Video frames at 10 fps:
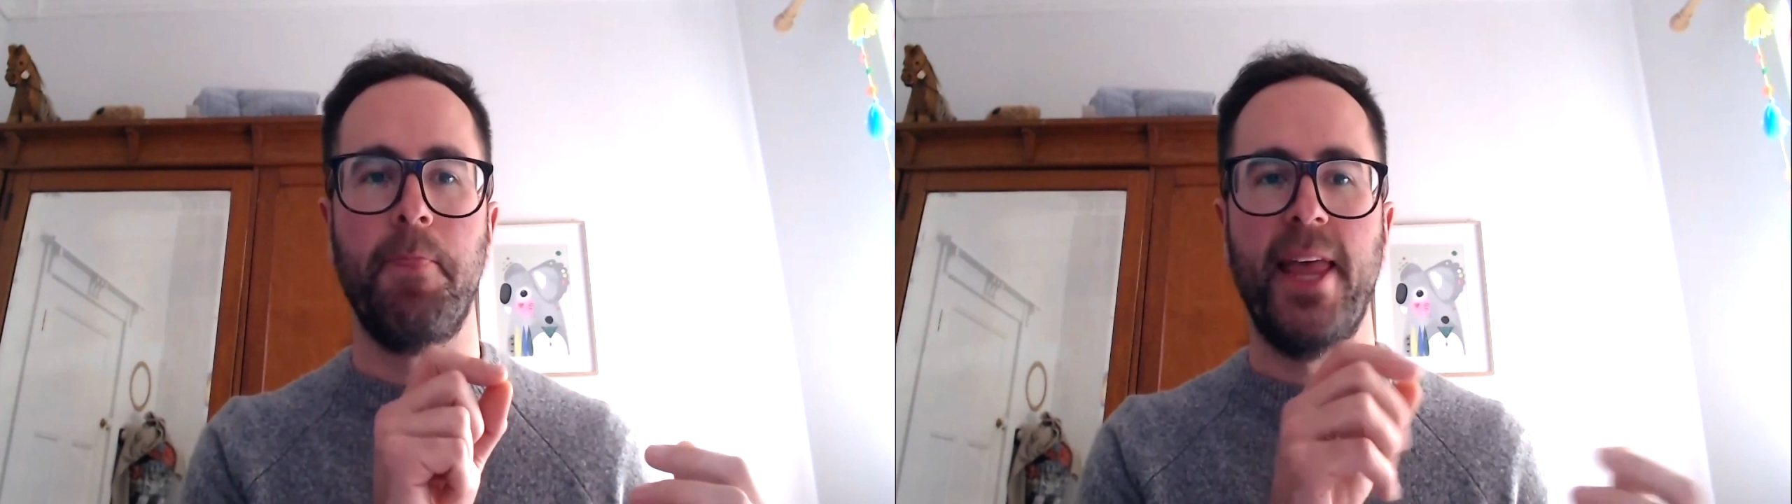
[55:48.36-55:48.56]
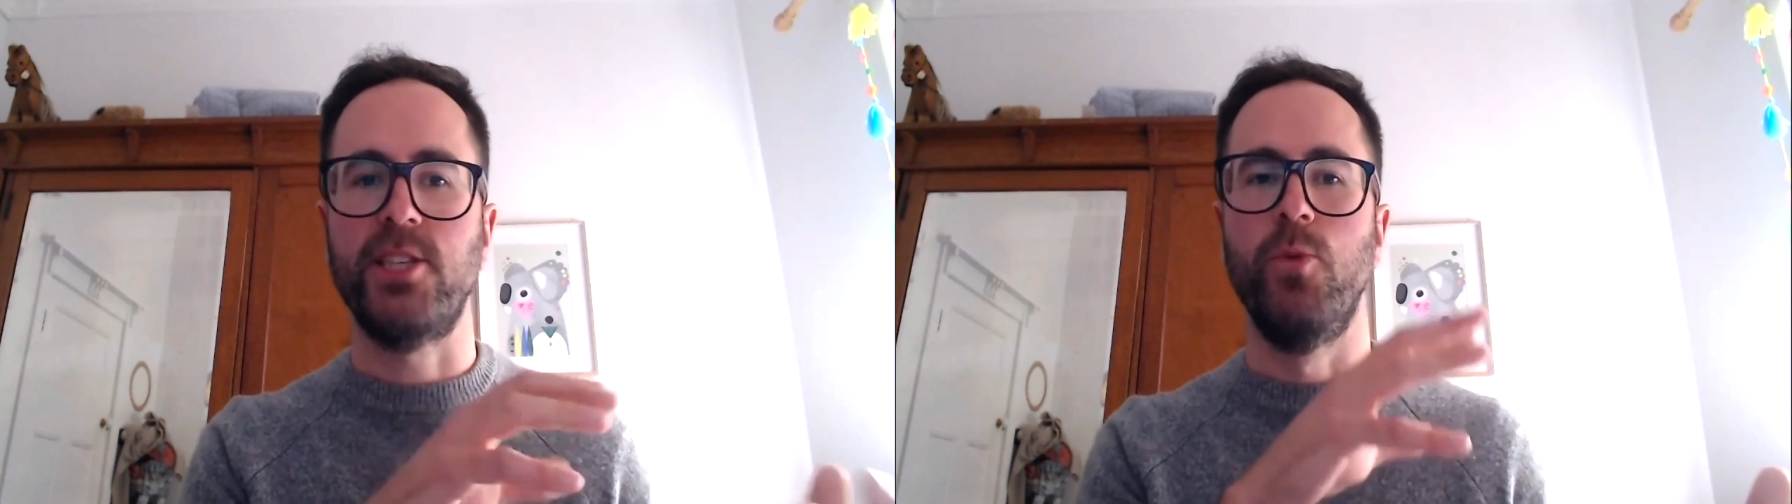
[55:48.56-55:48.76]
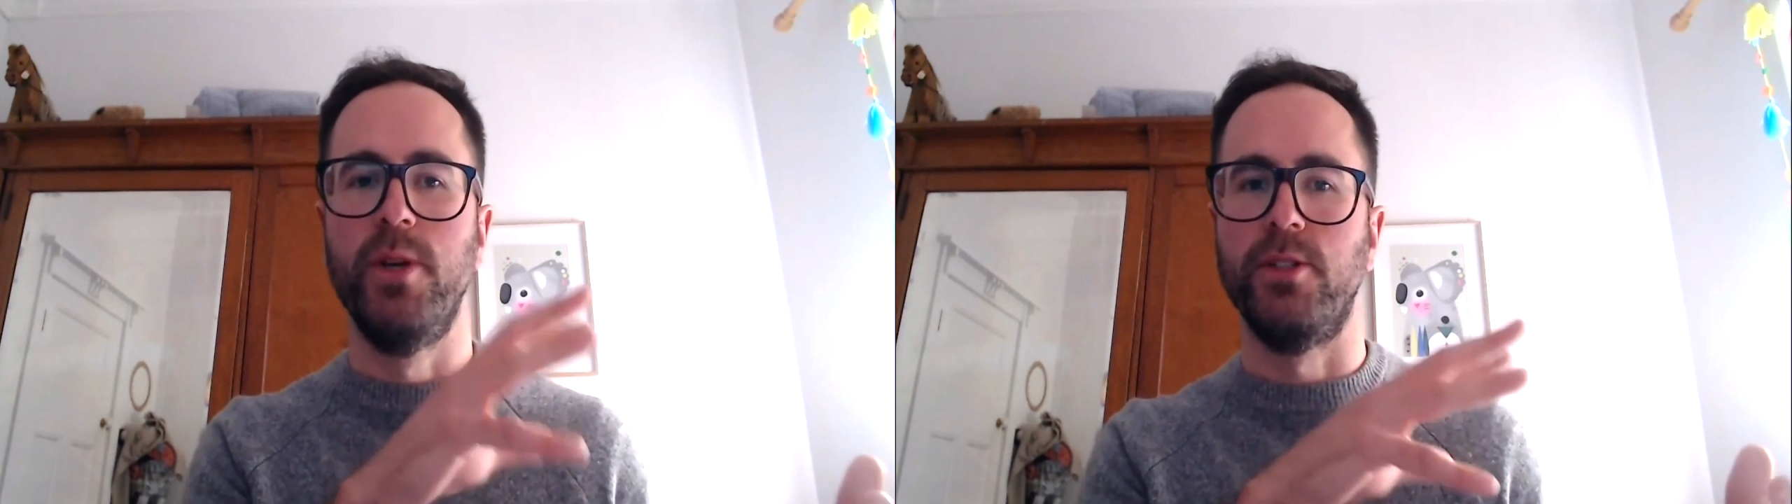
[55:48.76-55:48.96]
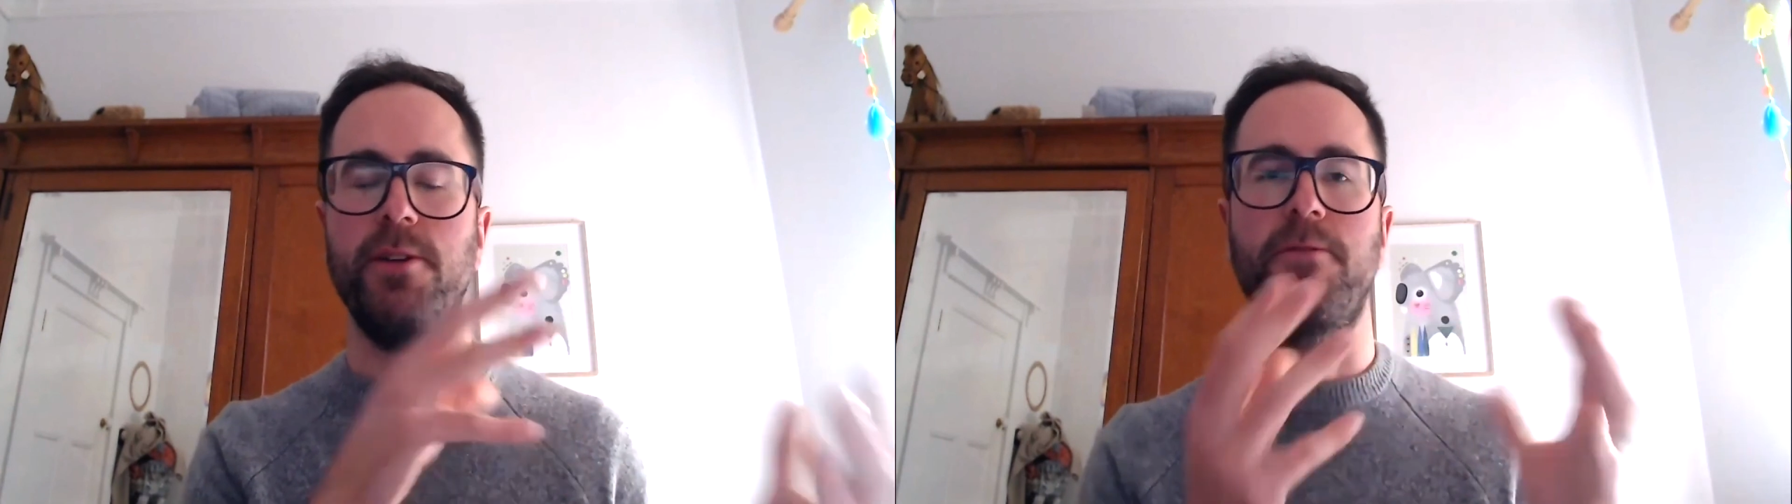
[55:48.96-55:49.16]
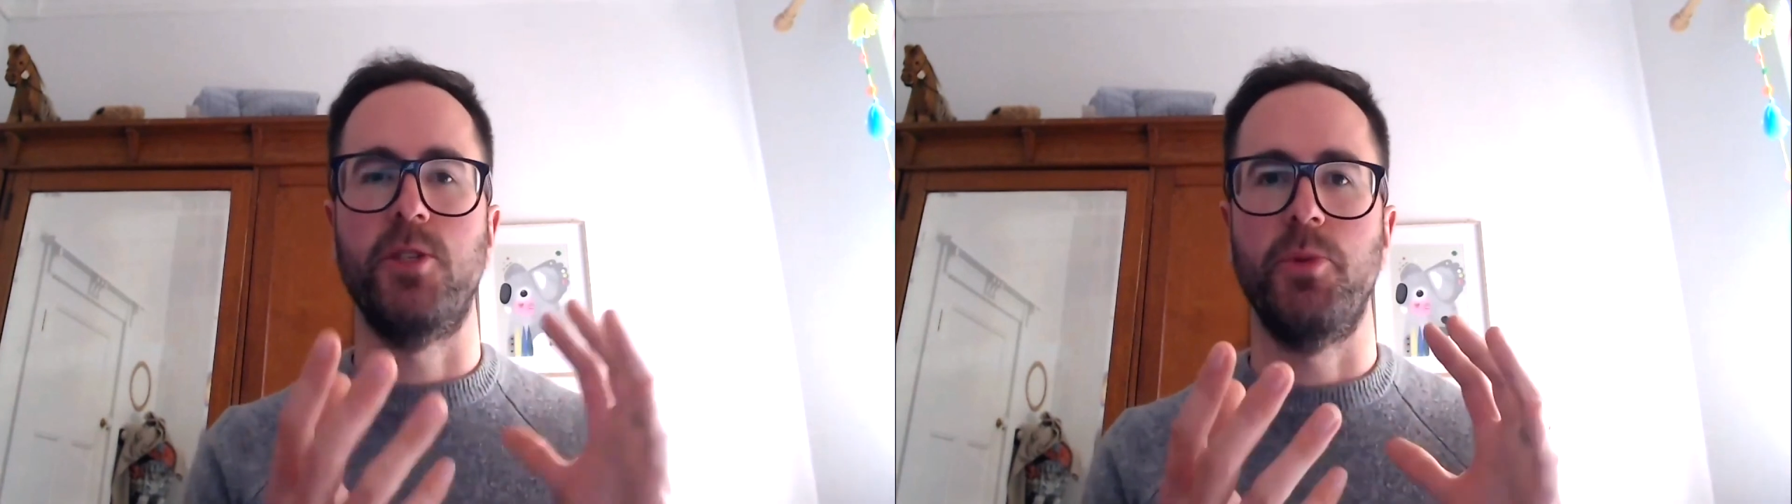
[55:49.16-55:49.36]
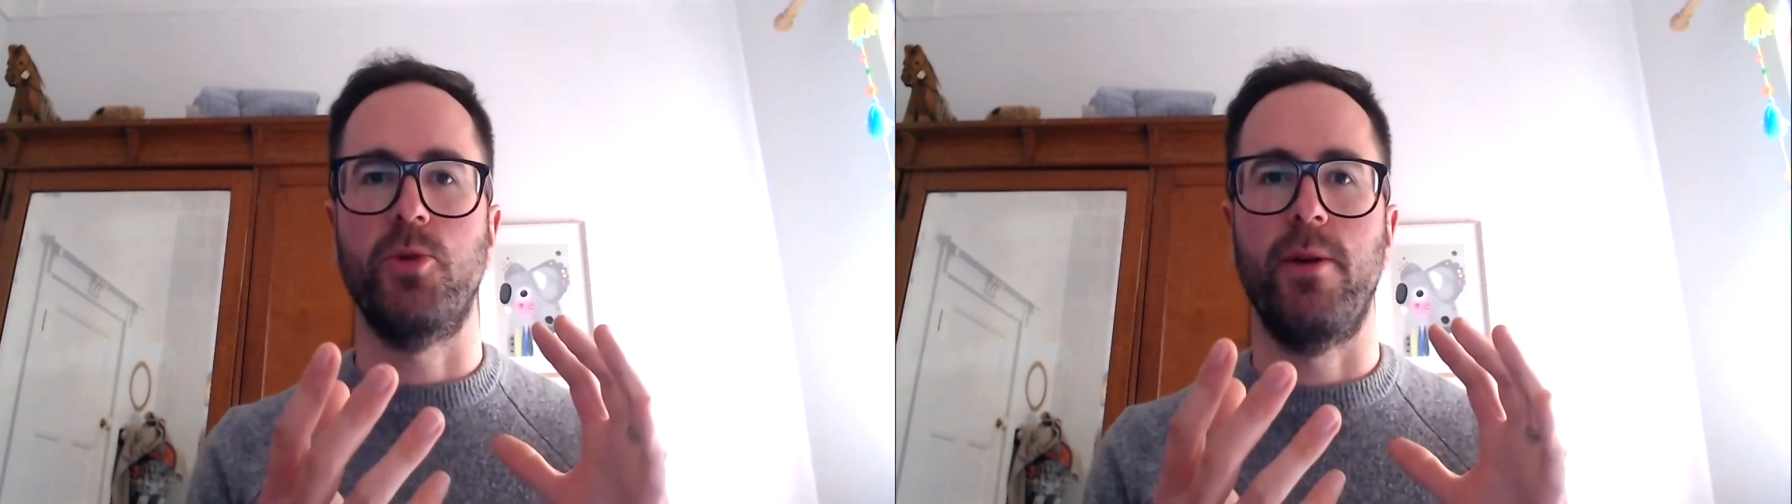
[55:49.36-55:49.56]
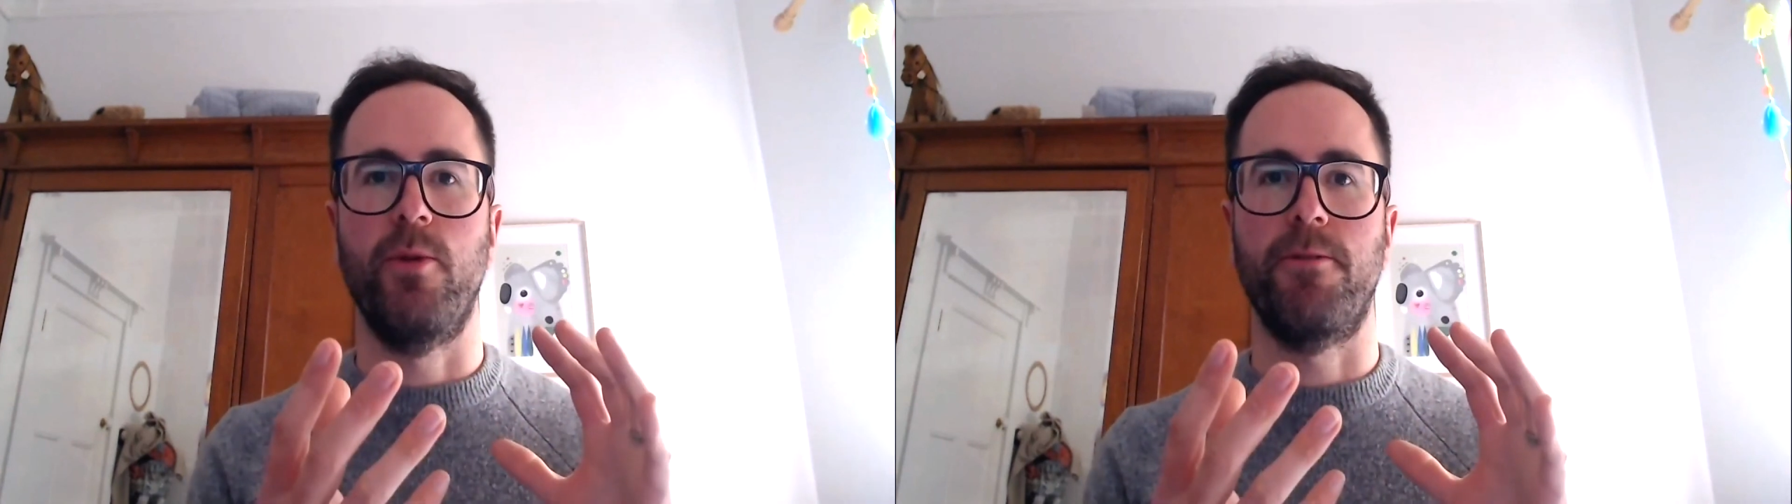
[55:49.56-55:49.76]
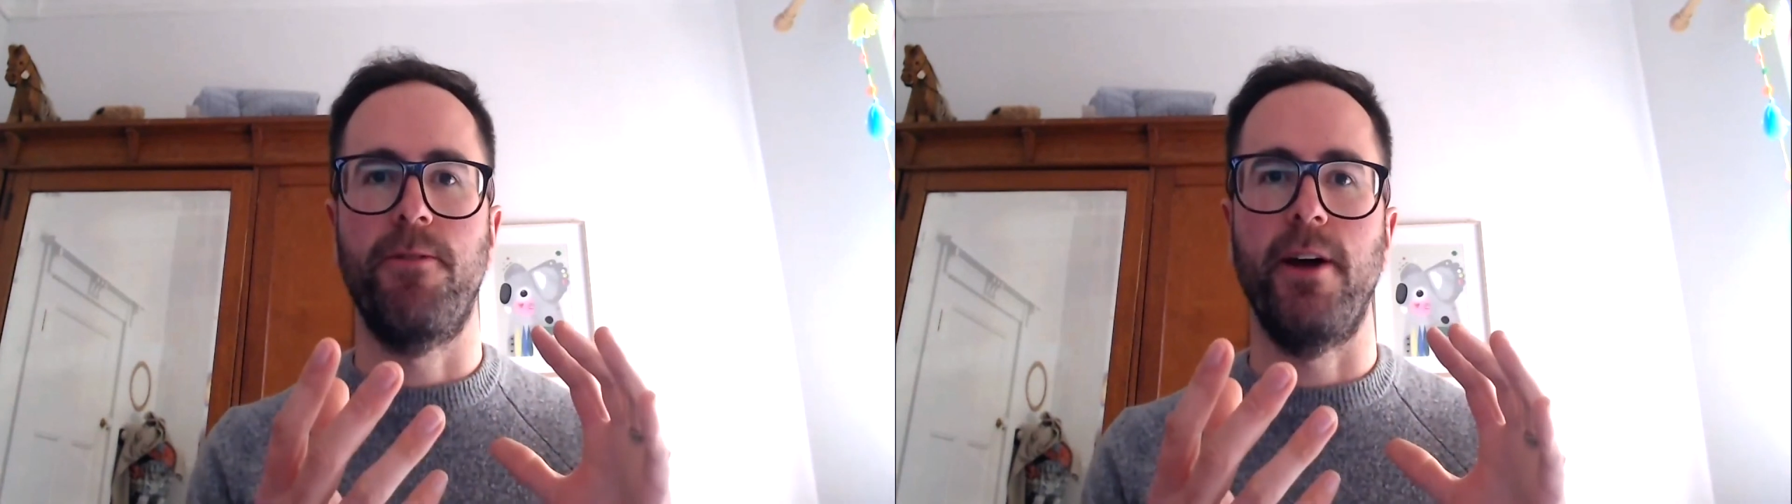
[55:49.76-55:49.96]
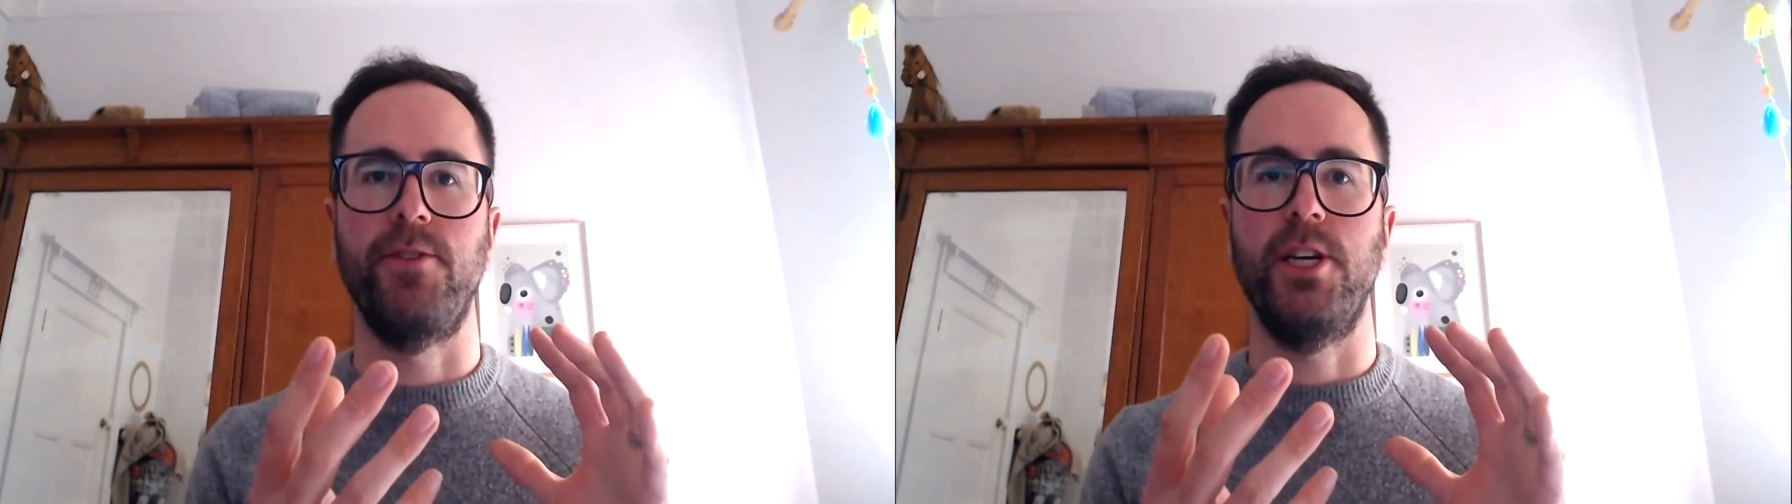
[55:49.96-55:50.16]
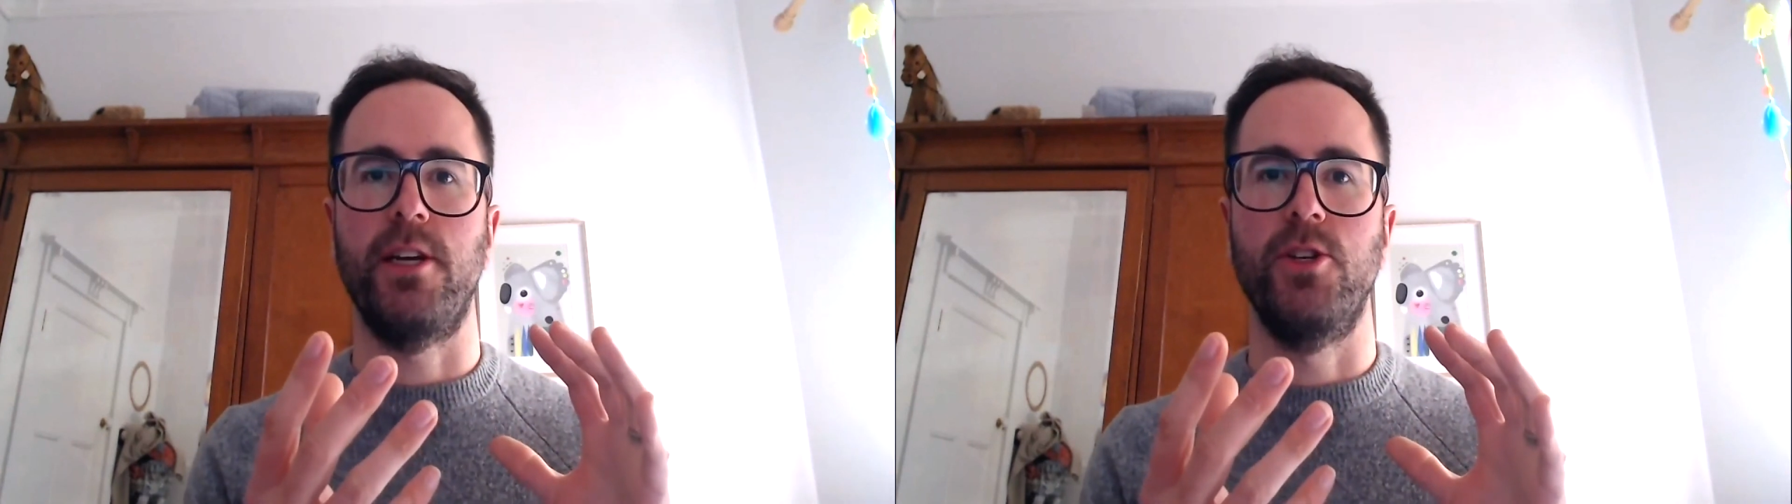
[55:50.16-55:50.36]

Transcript: And that's a real difference between what 5G